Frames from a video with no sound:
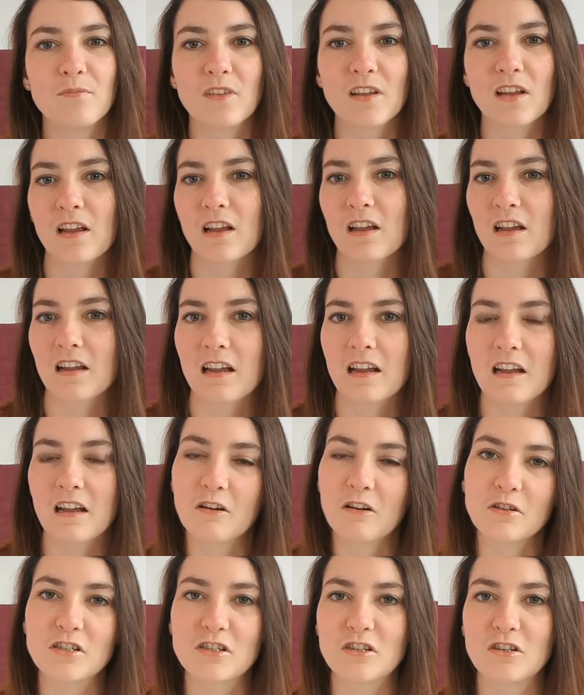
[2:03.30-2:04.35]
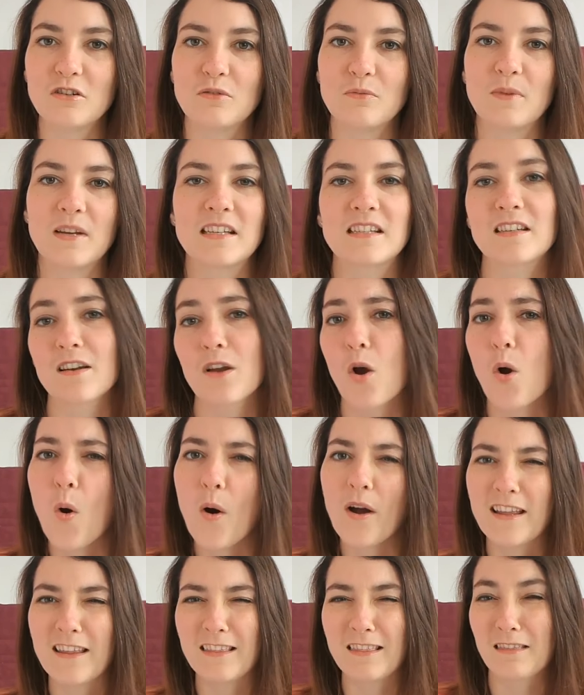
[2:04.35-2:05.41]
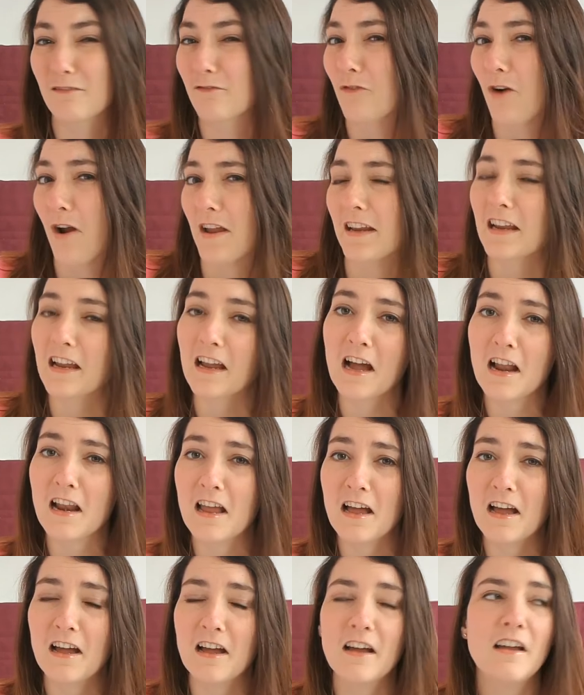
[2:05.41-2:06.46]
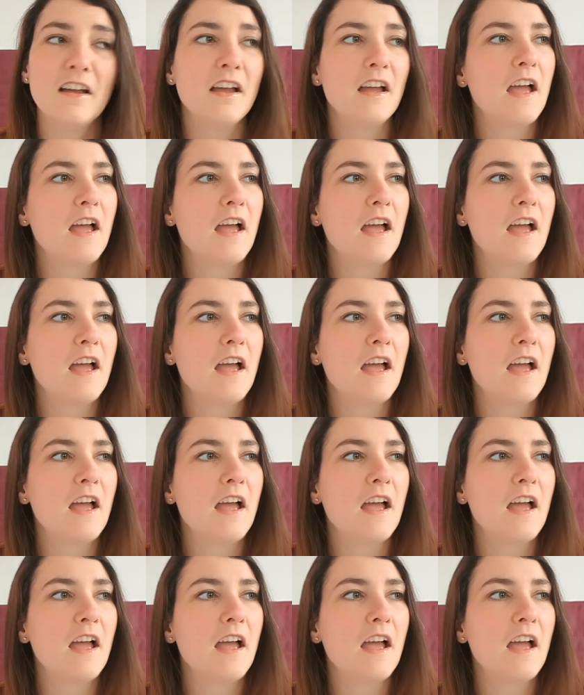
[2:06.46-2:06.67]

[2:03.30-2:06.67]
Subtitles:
the costume isn't quite the right colour,